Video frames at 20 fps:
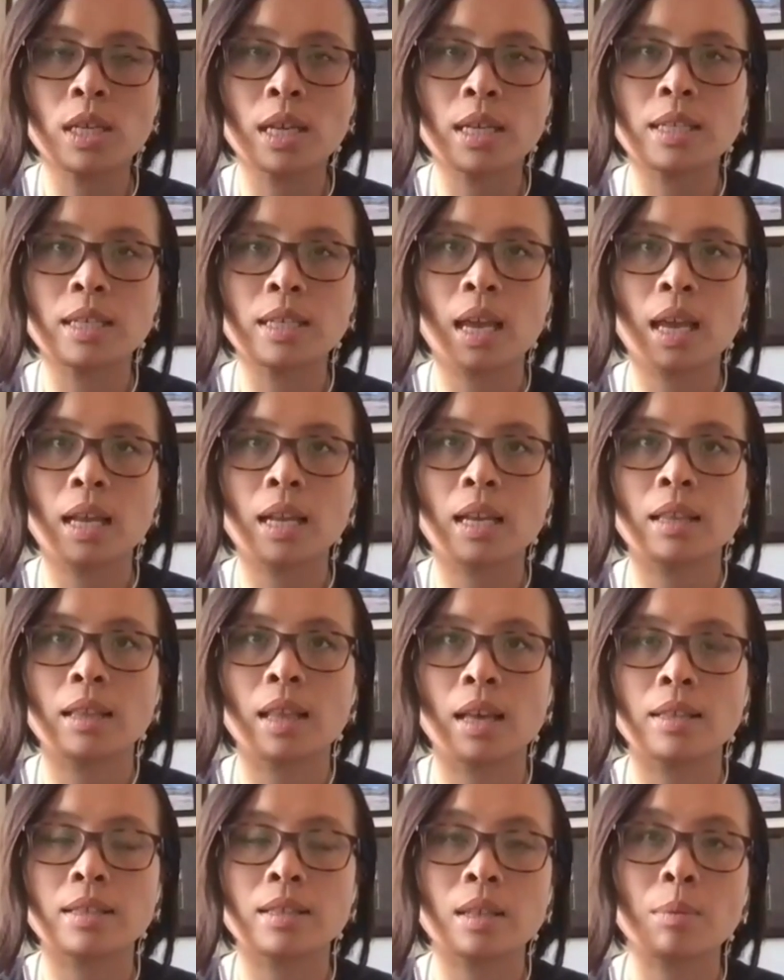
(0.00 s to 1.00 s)
indicating
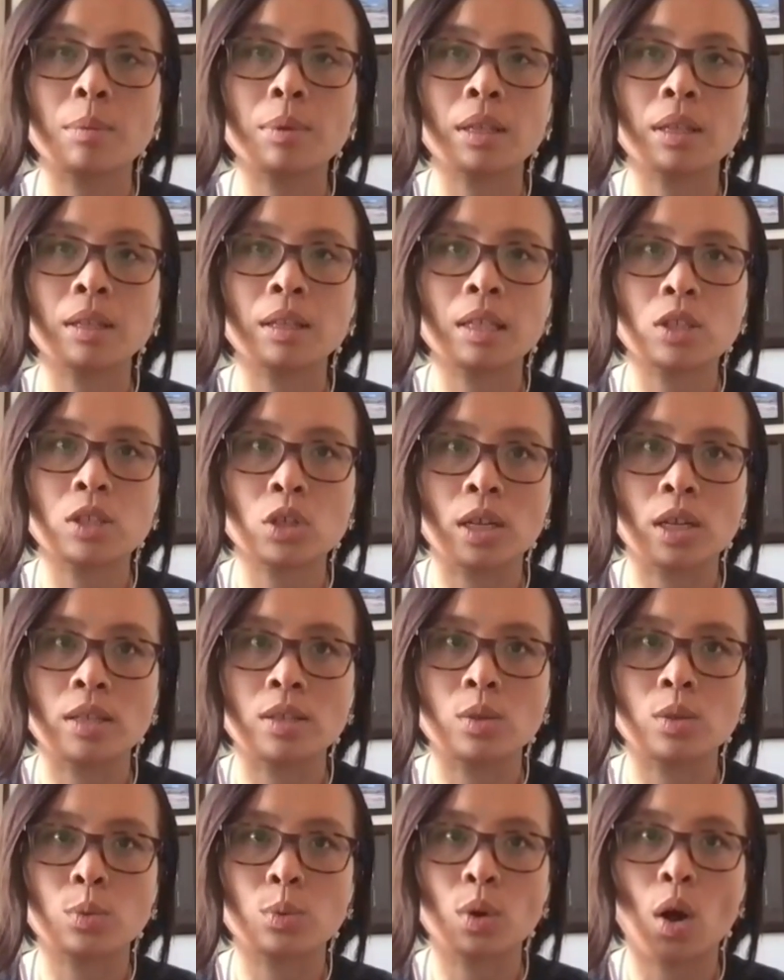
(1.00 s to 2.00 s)
that some of the
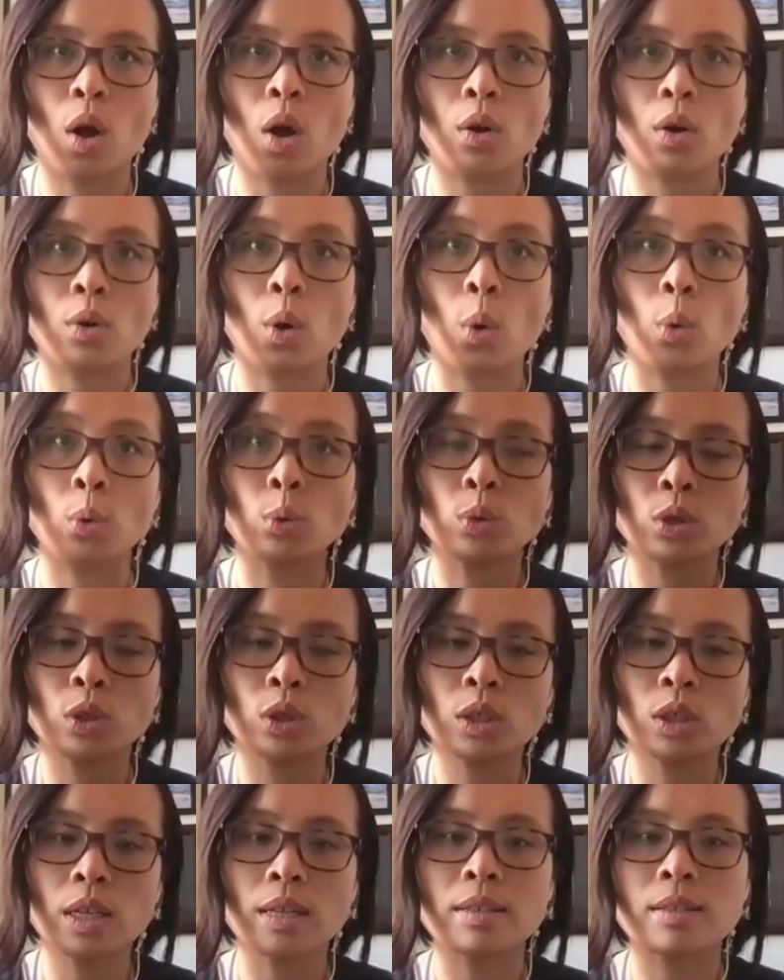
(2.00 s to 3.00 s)
lesions are
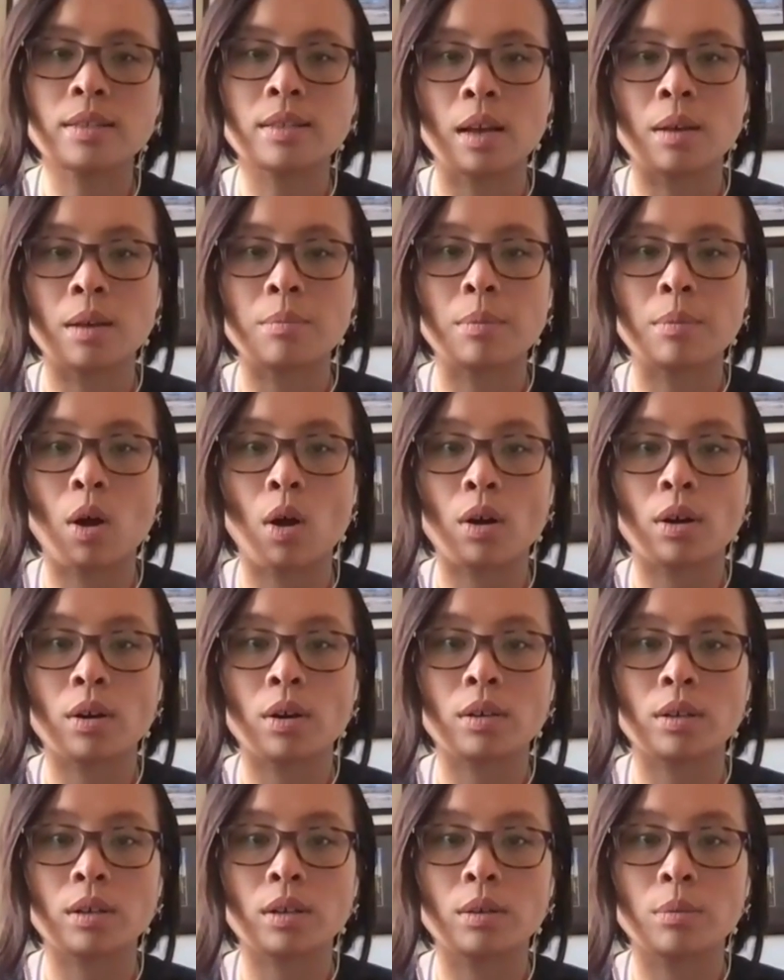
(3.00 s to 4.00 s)
older and some
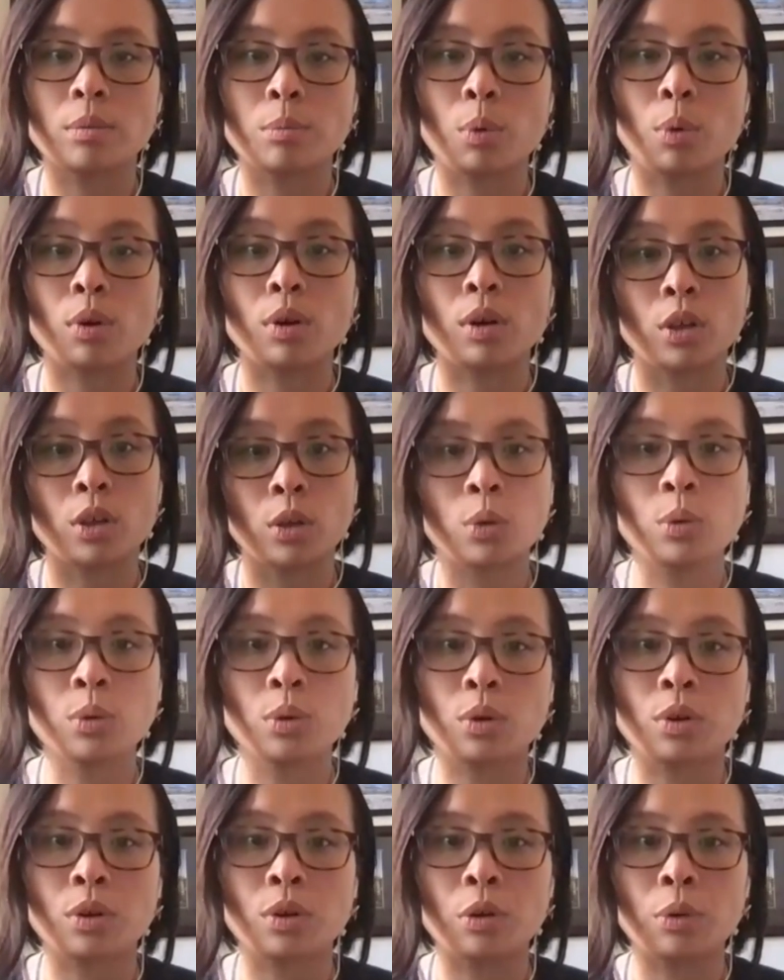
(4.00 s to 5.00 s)
are more acute
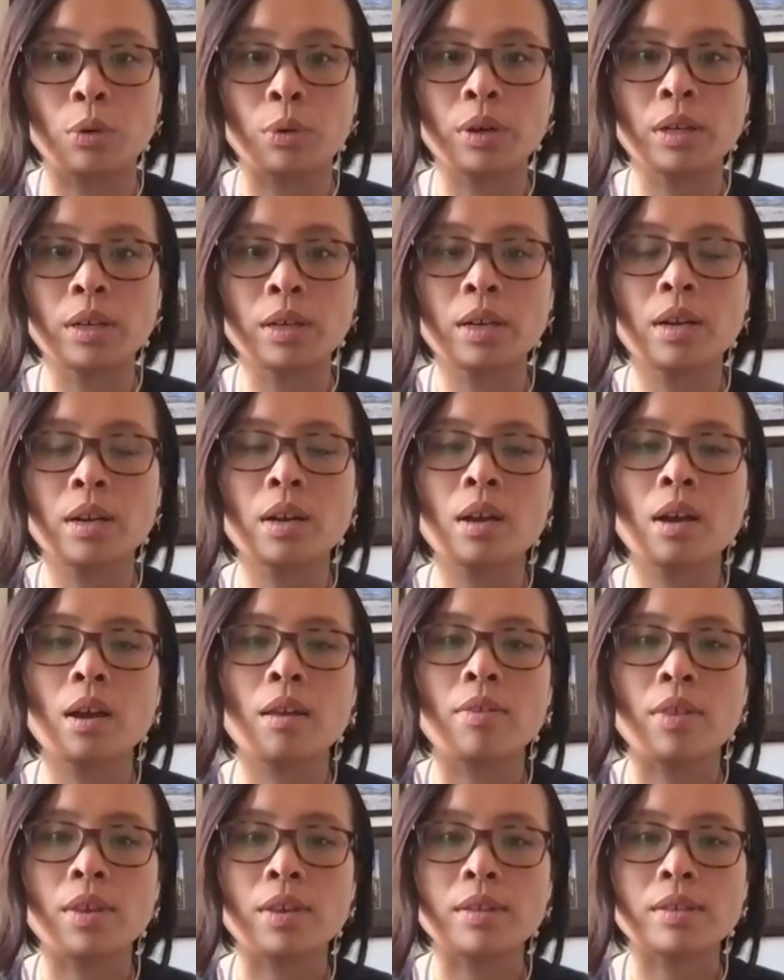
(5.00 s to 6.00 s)
or newer.
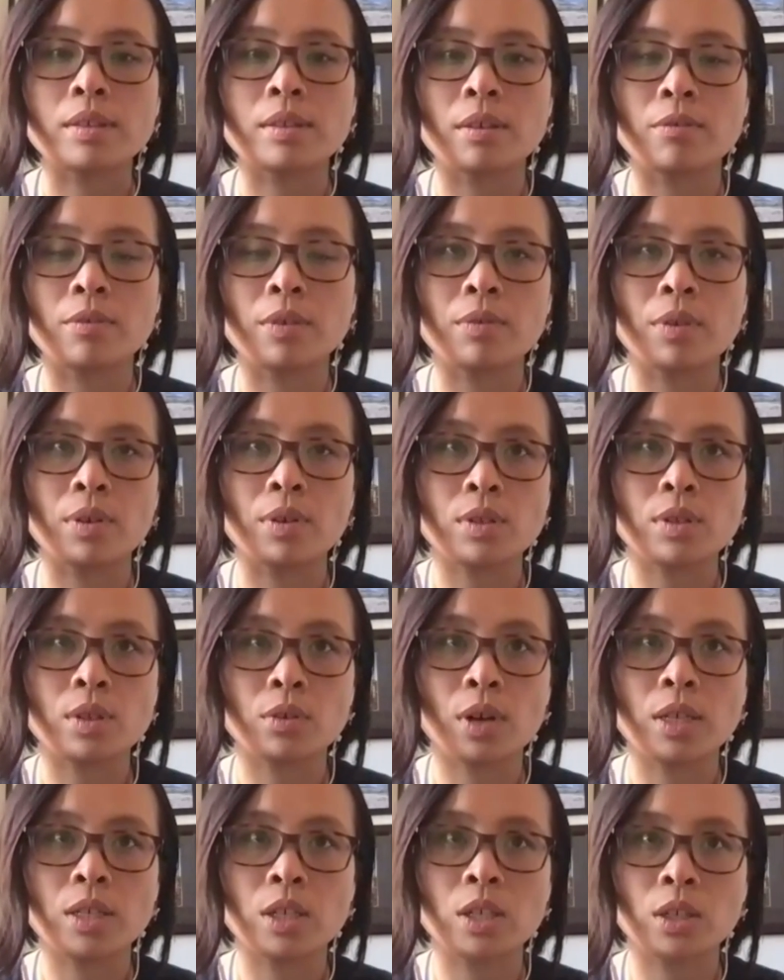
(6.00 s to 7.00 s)
This fulfills the
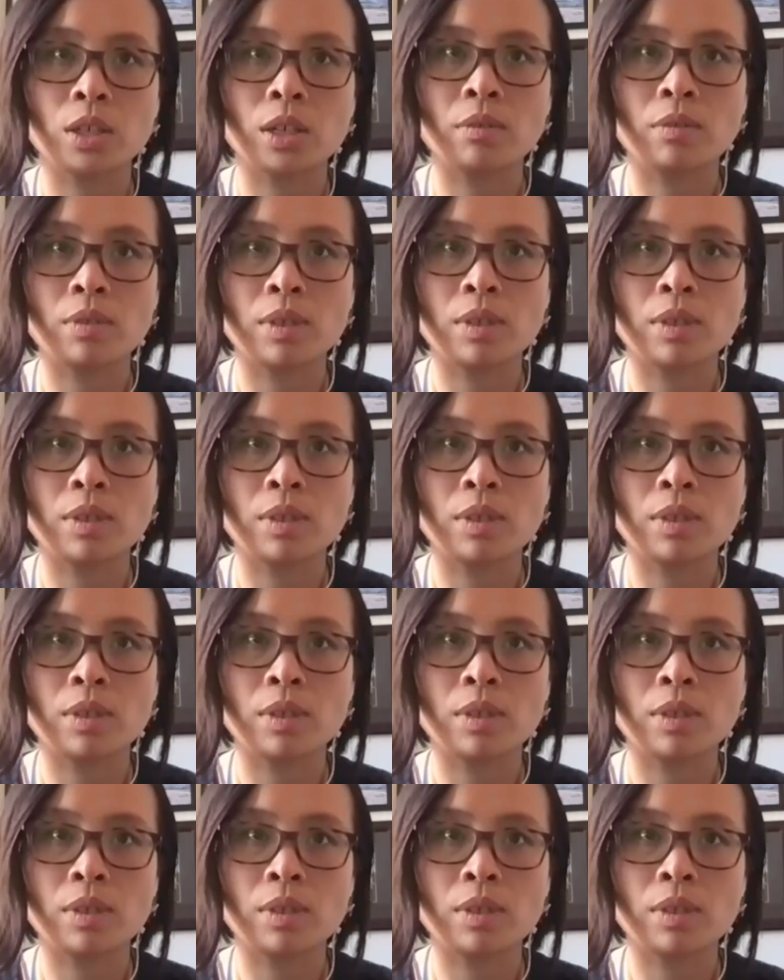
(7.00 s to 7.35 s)
criteria of the